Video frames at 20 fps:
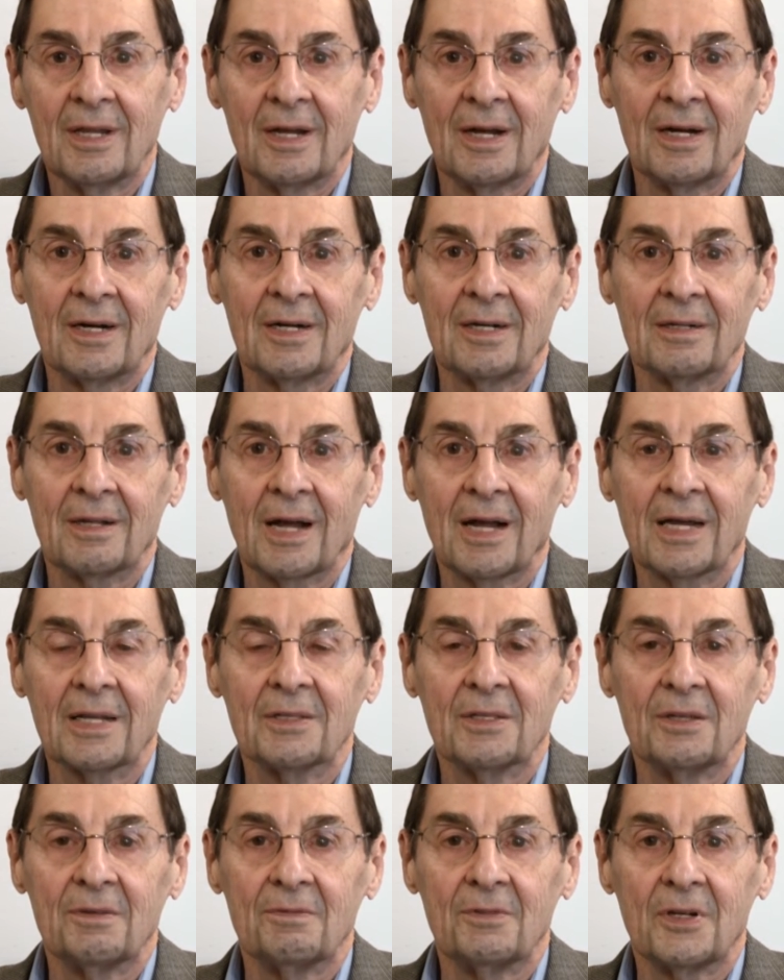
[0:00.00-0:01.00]
uh,
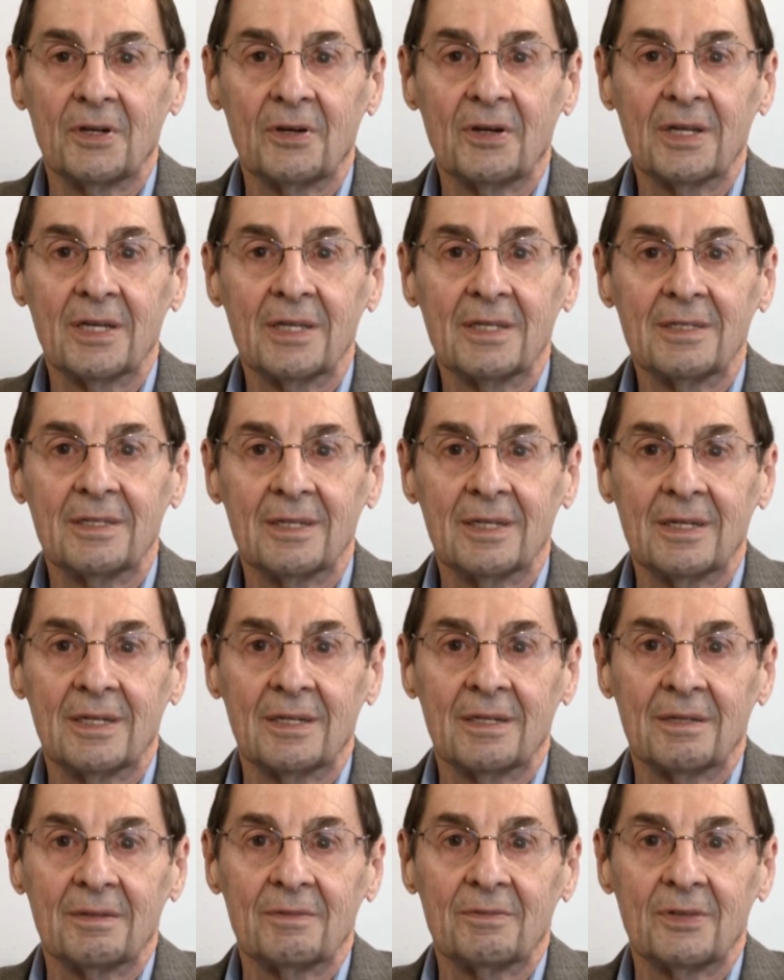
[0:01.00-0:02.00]
highly varied
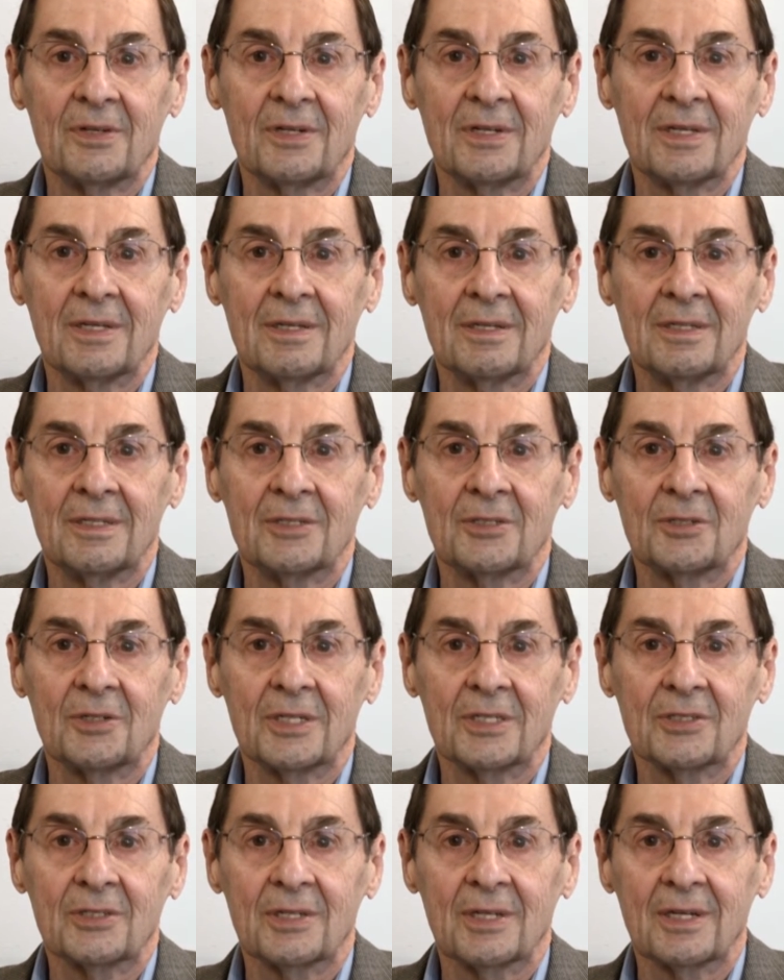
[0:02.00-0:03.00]
and very
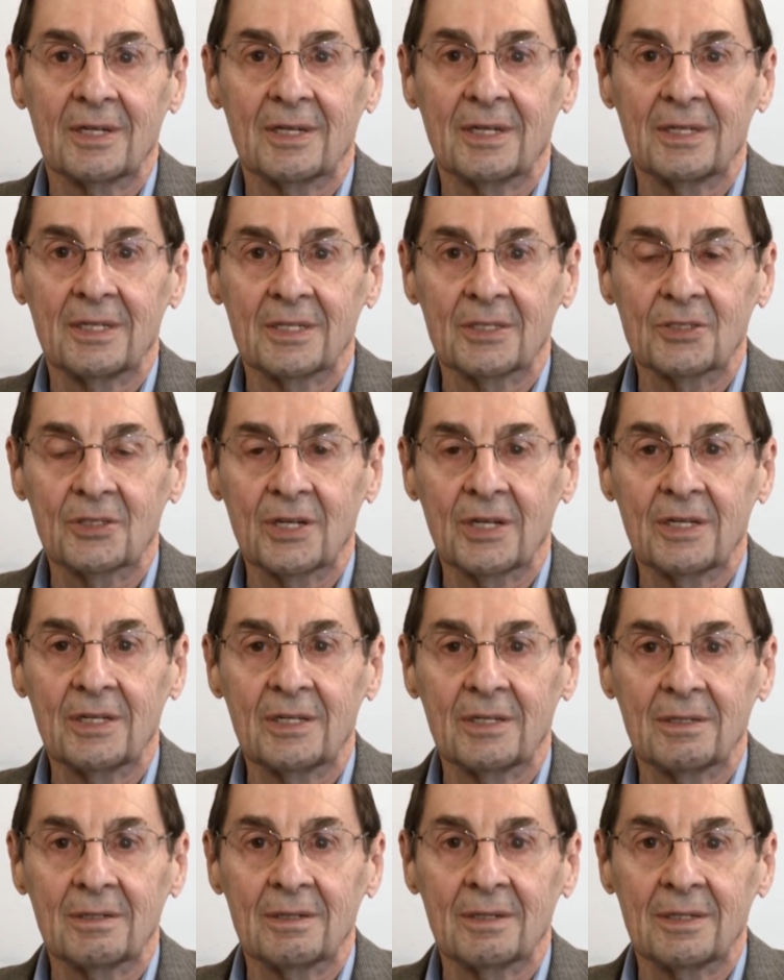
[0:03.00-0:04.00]
interesting and
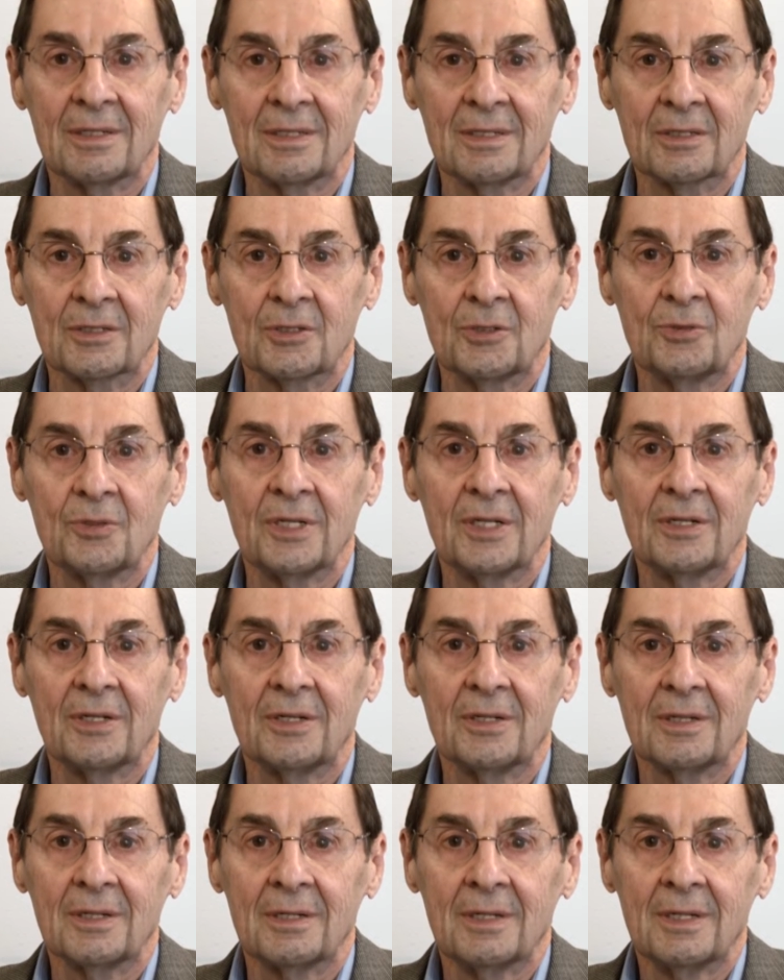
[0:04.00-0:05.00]
exciting uh,
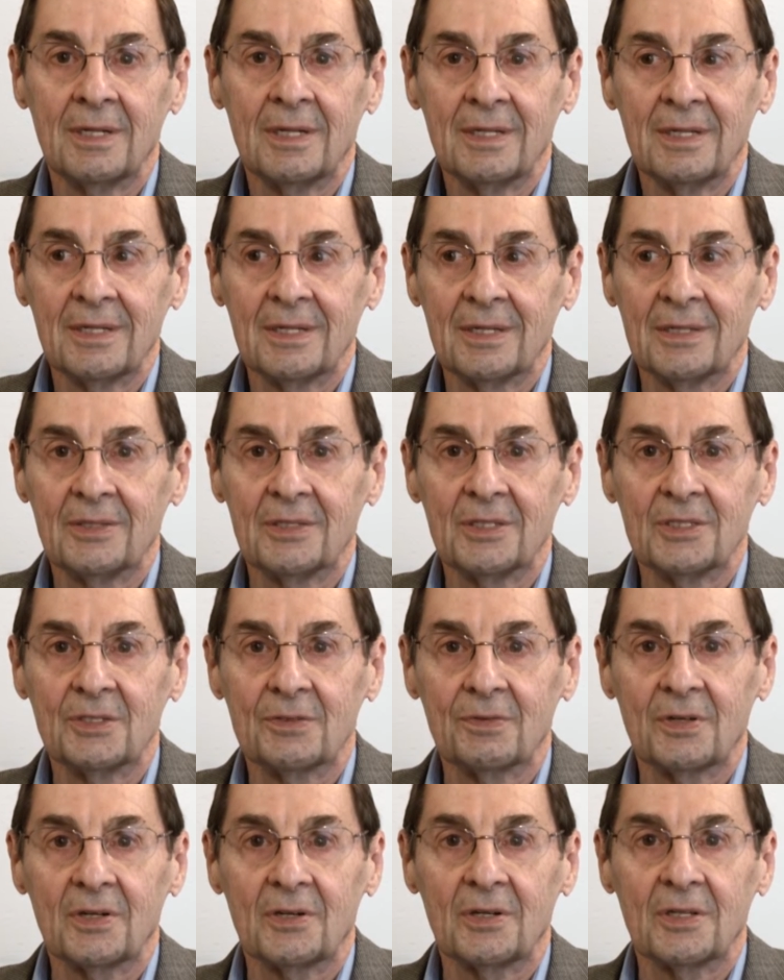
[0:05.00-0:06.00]
career in these
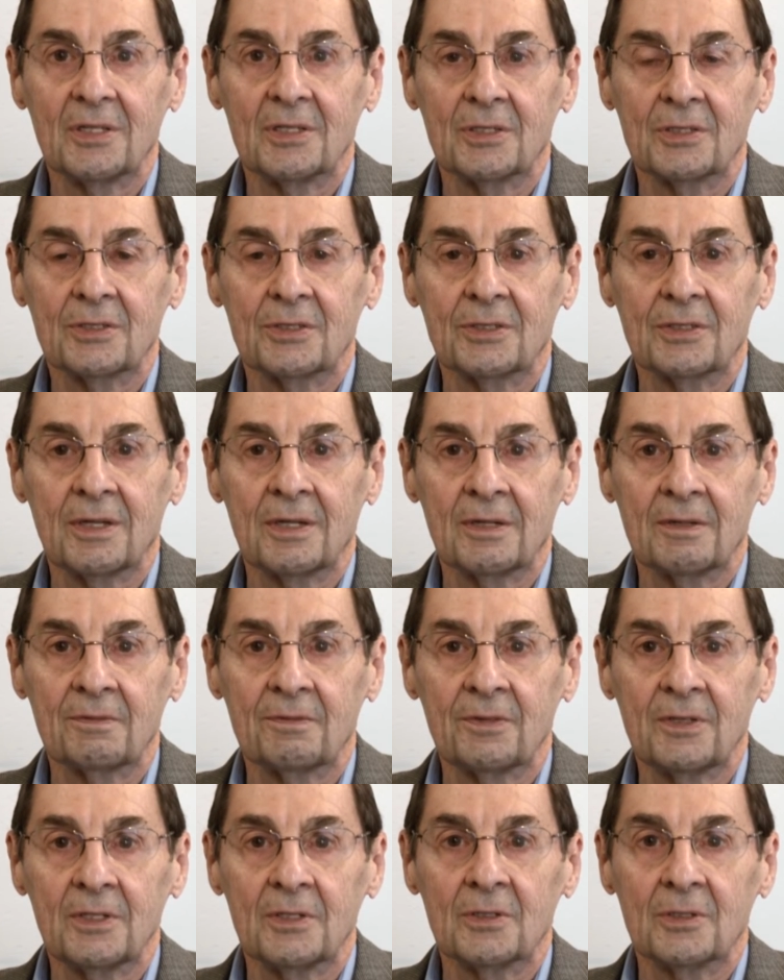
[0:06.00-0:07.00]
various uh,
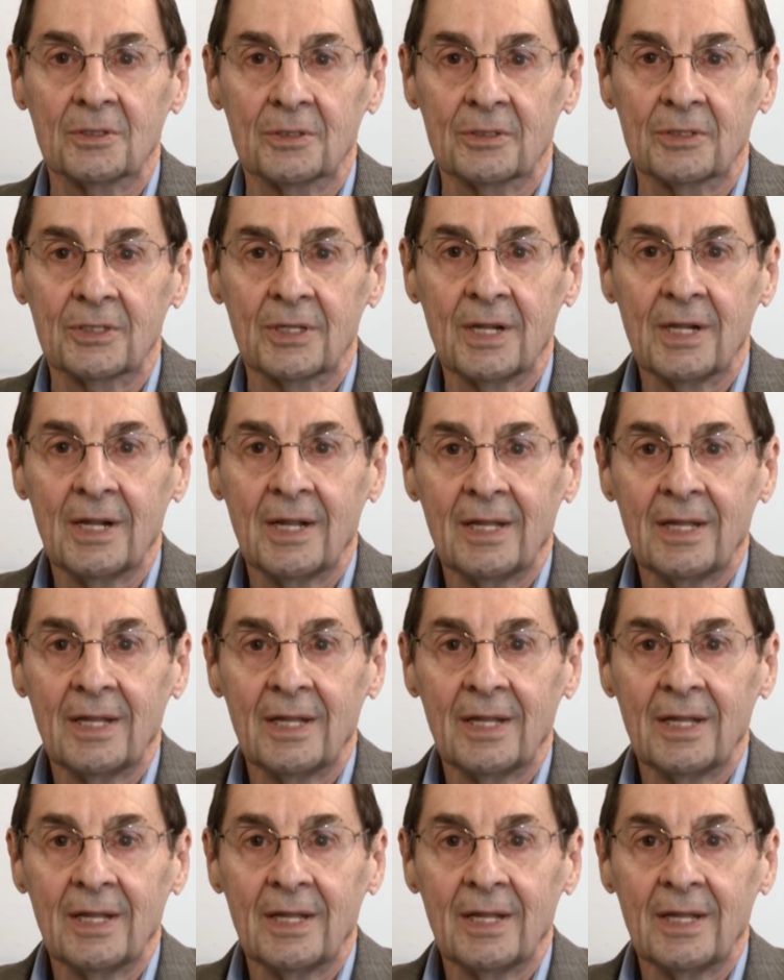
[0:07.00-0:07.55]
fields.